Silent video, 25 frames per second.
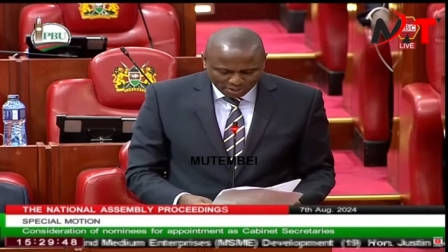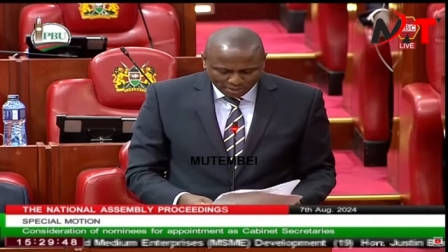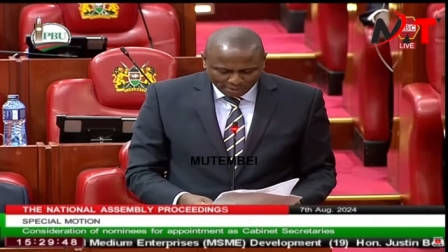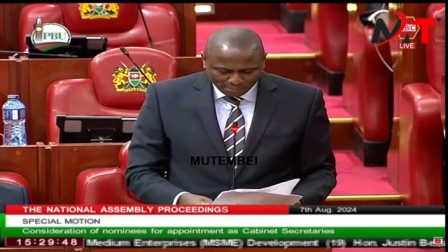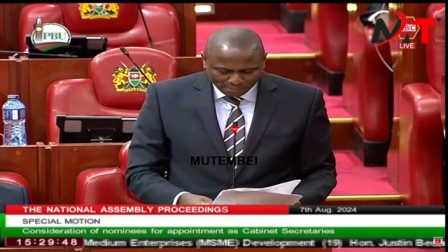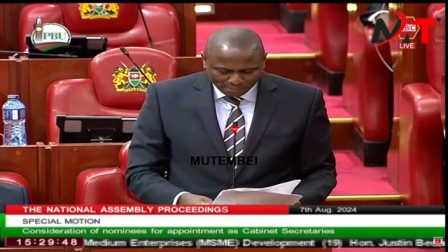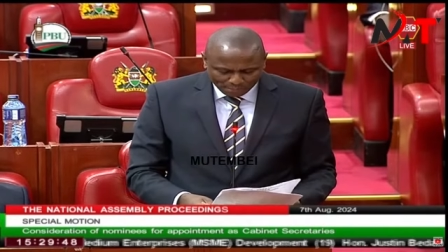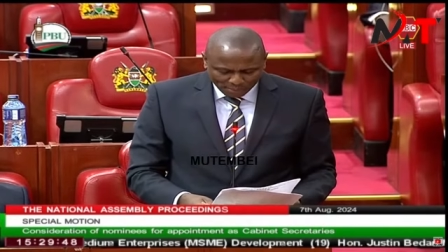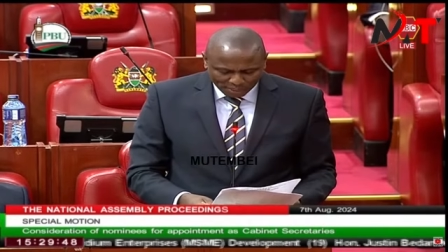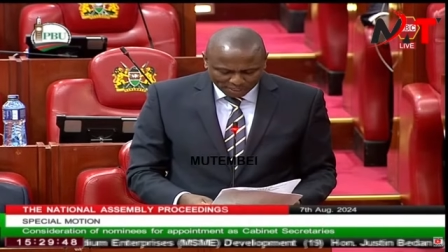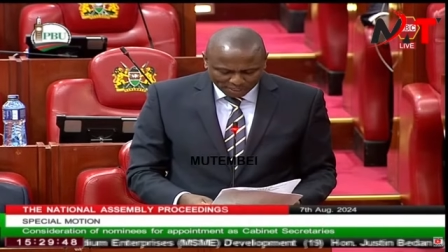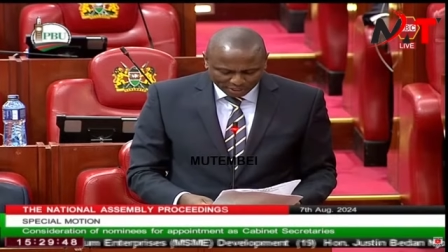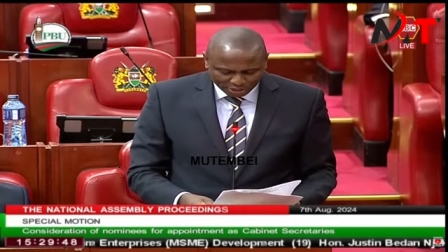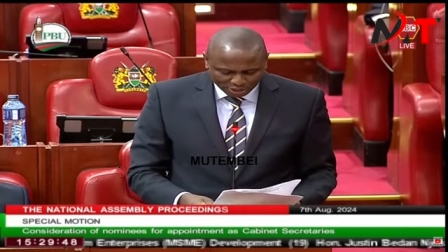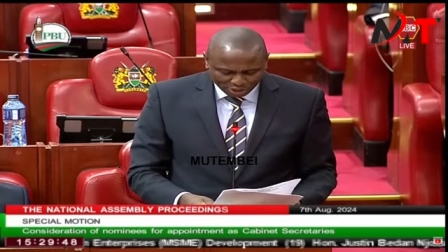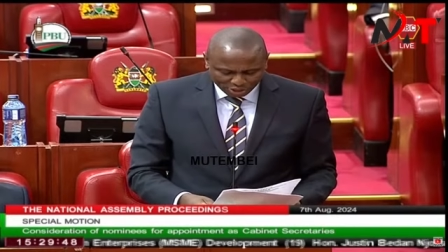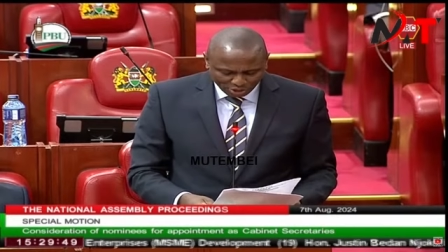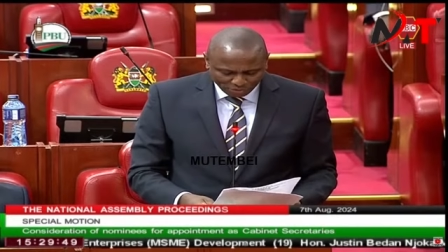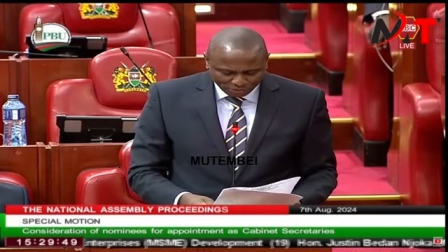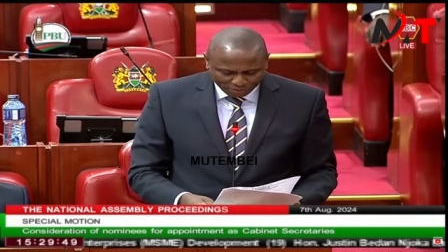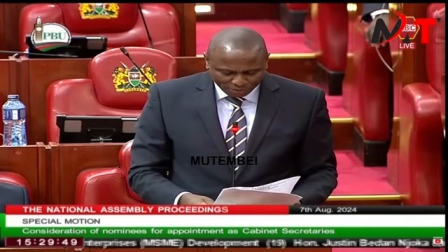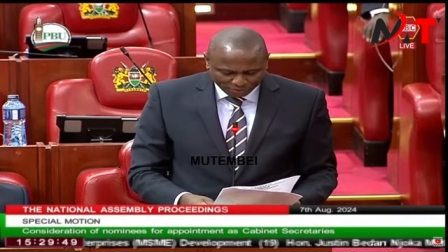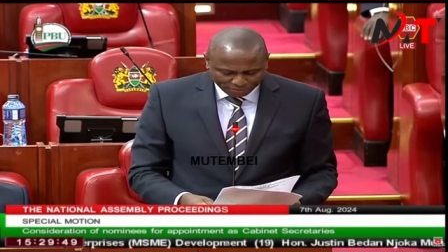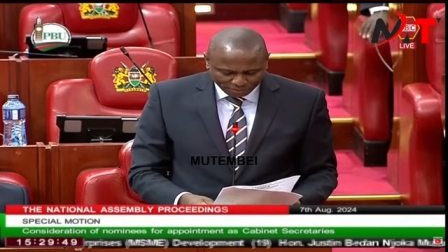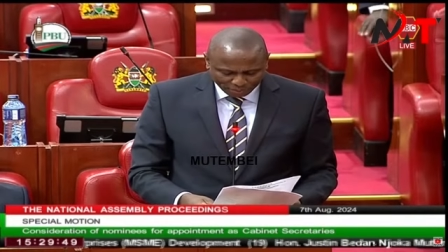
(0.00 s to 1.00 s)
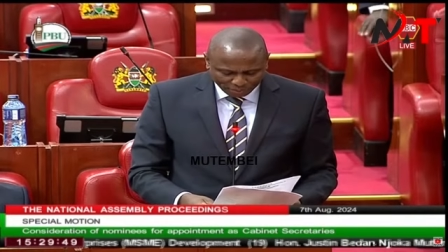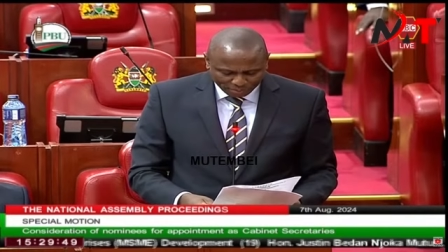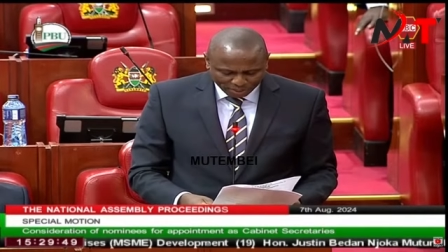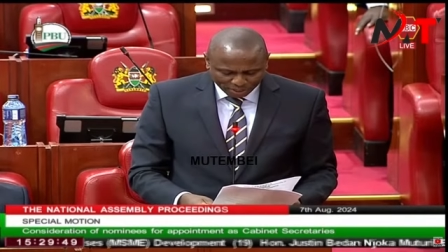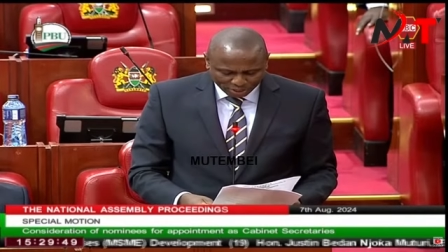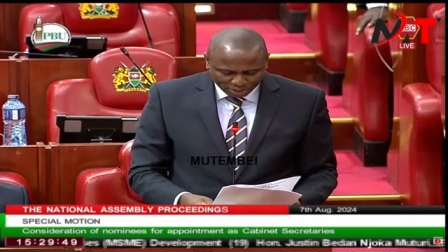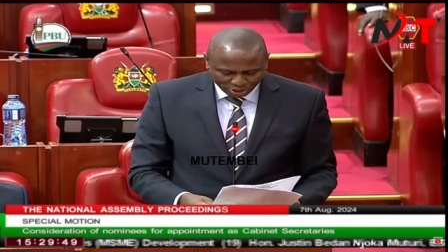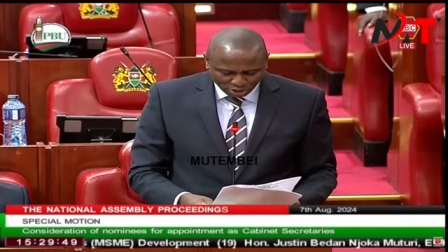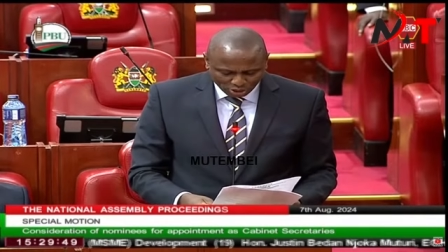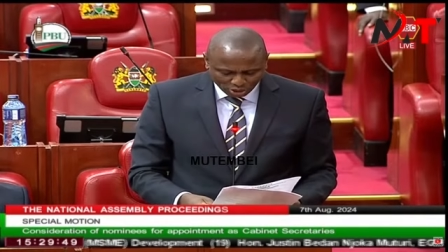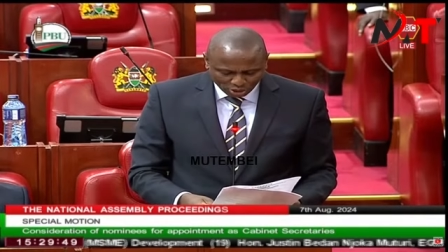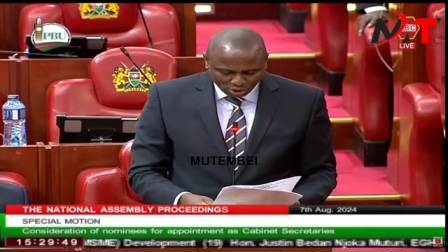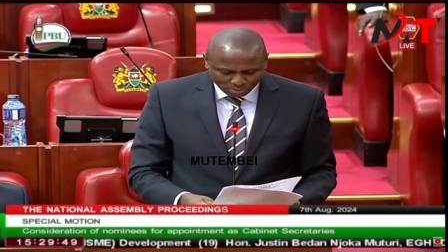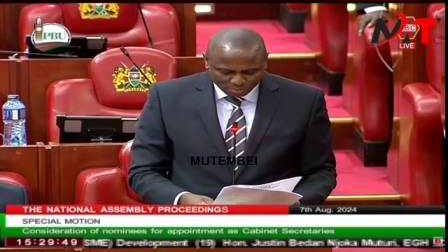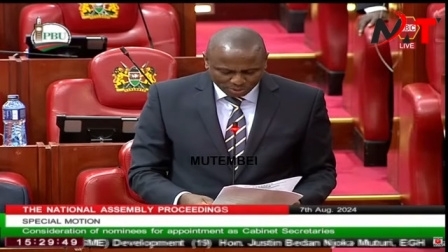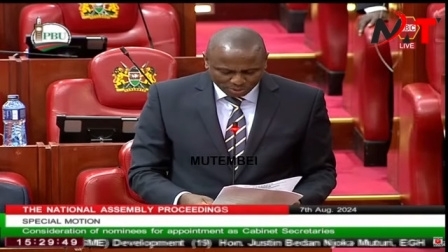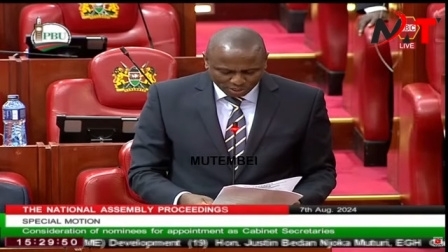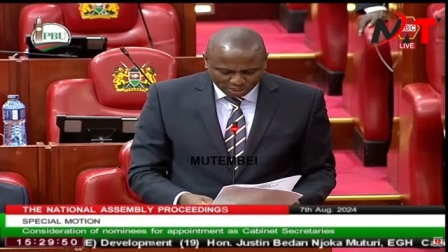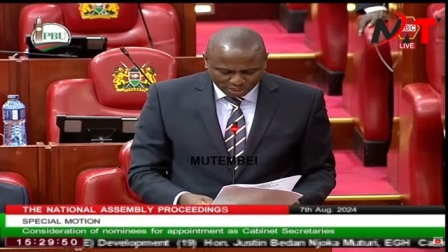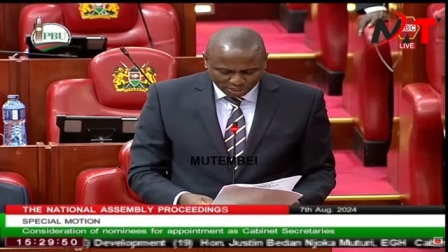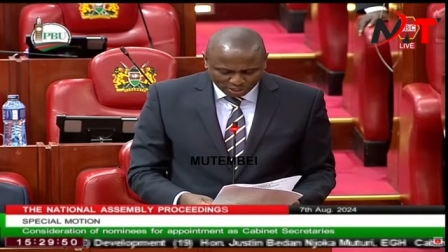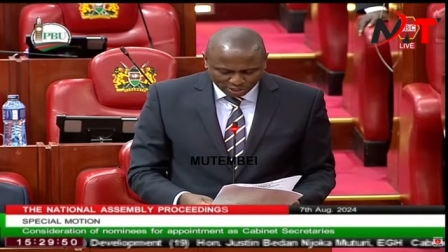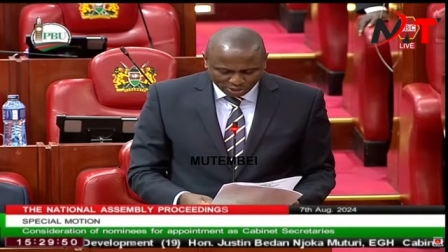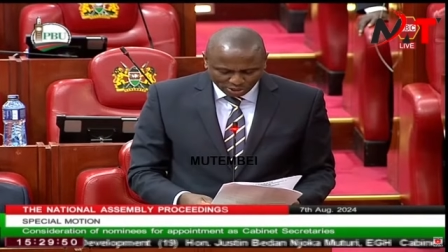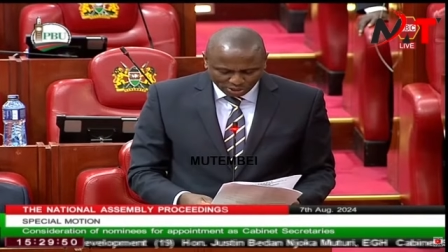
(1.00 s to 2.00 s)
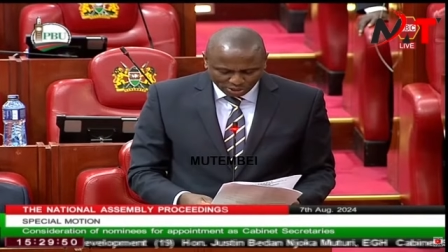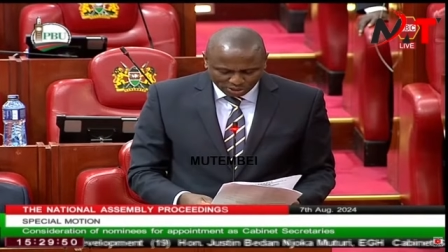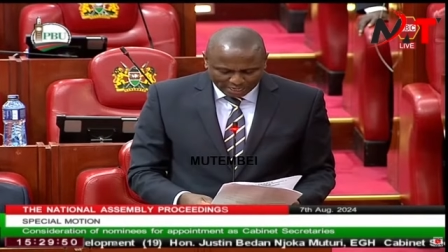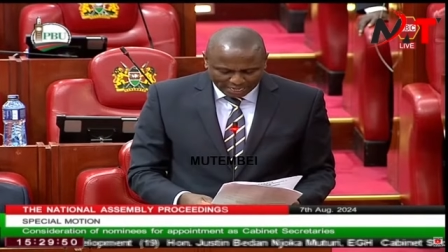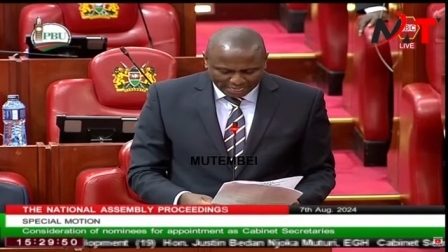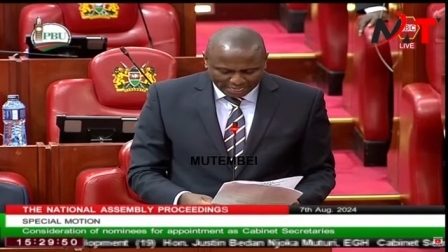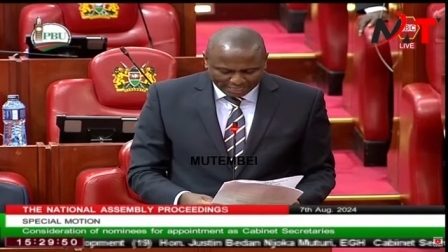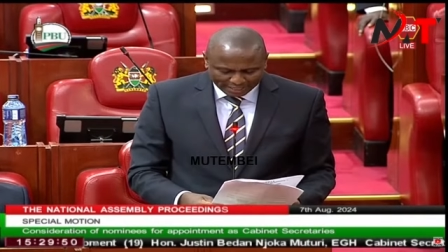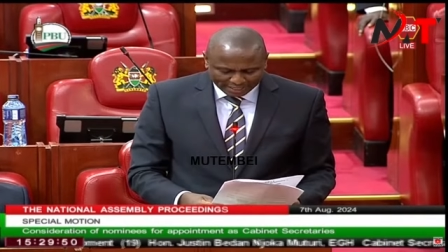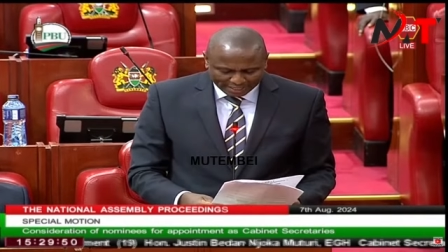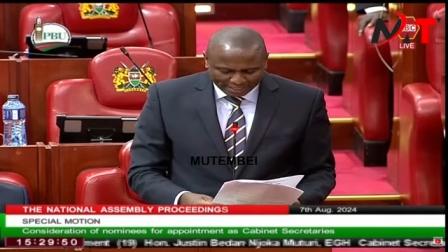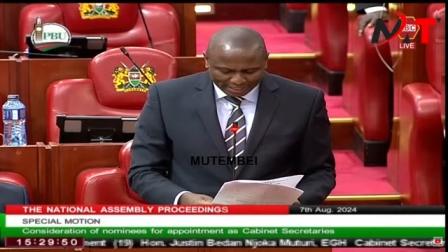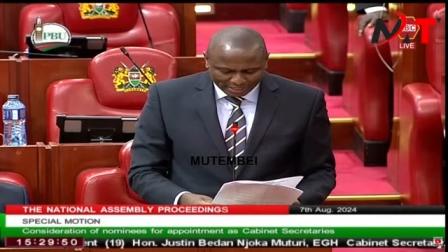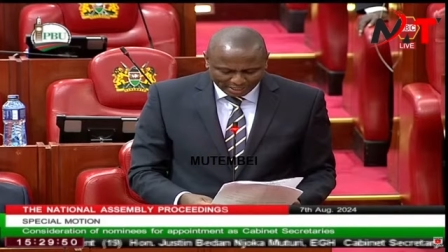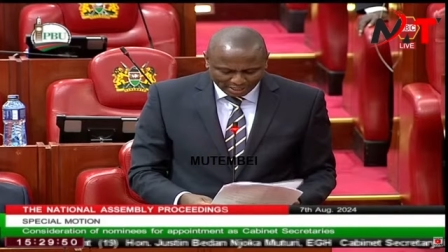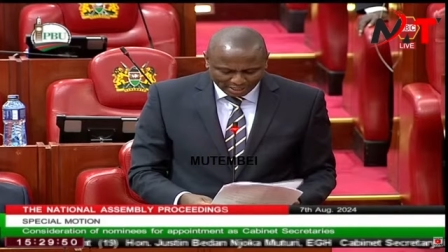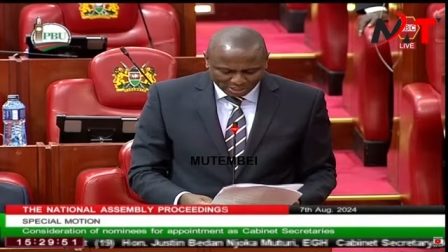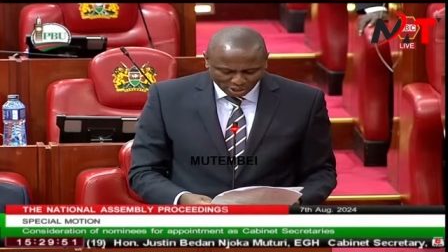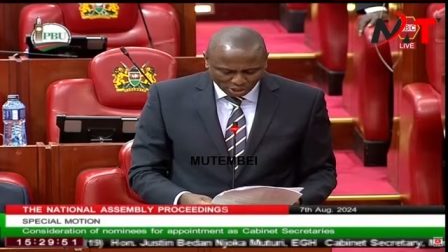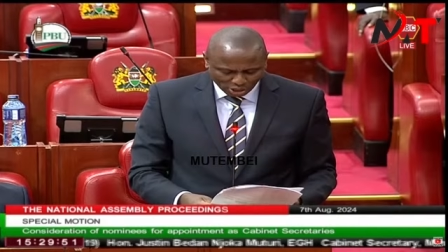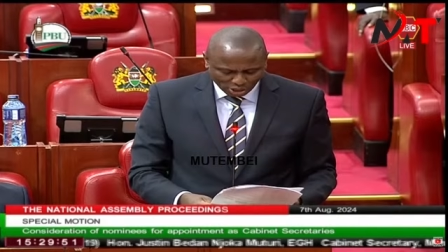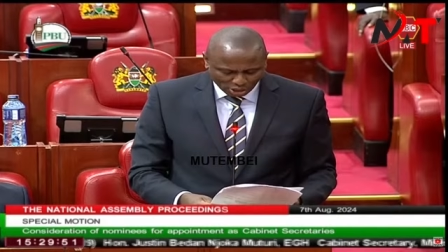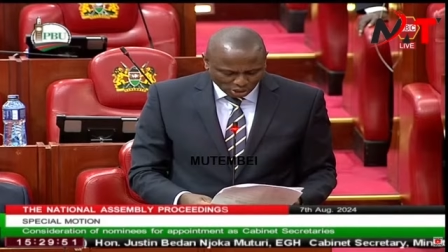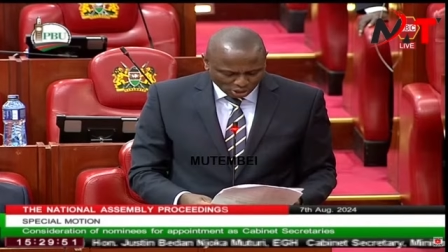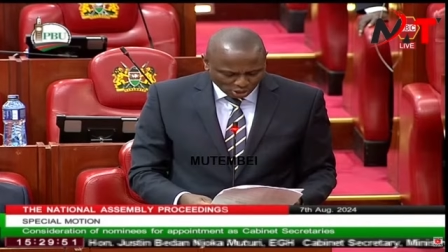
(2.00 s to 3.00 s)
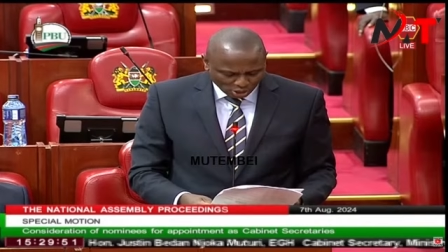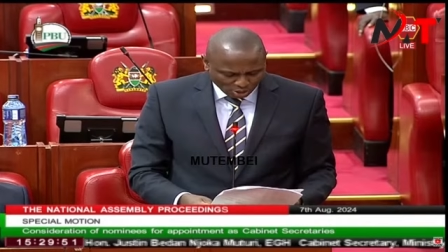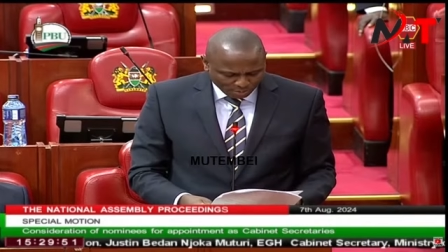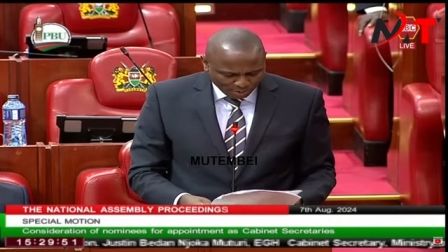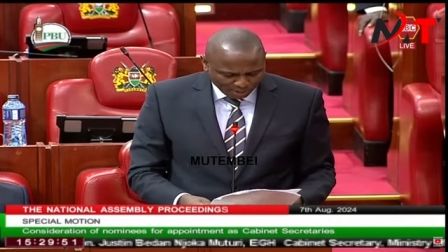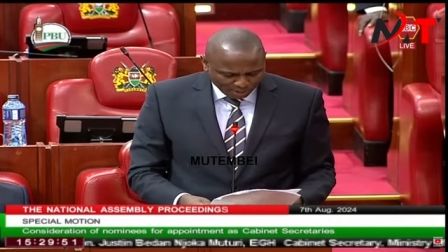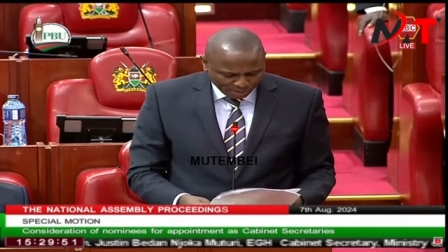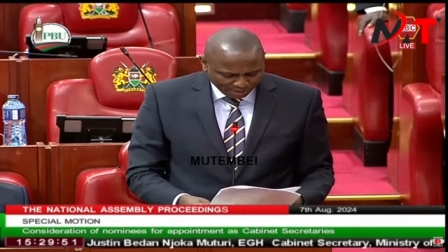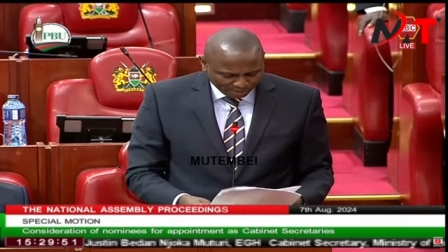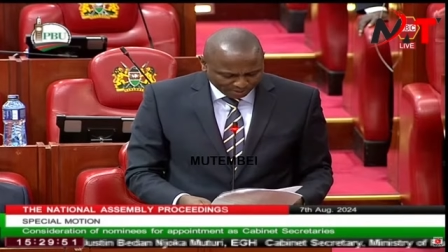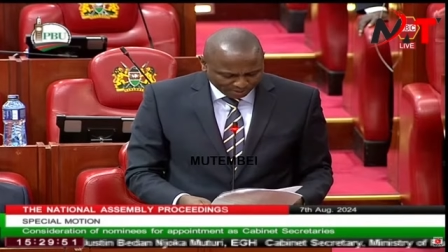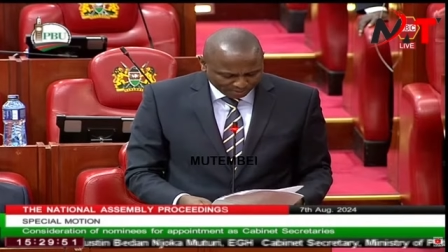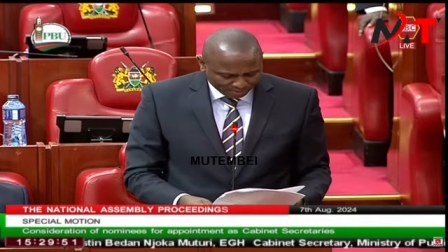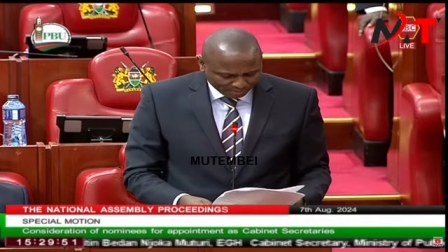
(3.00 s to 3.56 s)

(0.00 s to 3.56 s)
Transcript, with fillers: Ministry of Information, Communication and the Digital Economy.